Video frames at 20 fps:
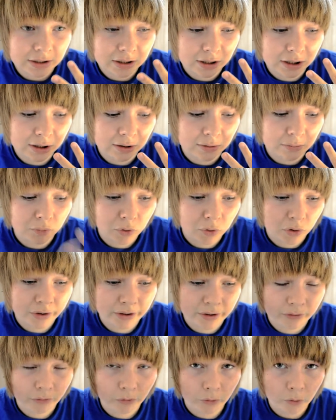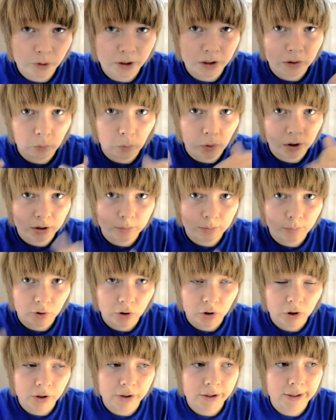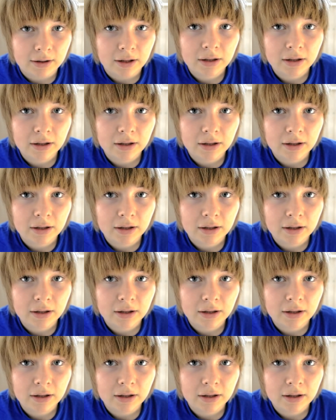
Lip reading: More info in the Wonder Bar.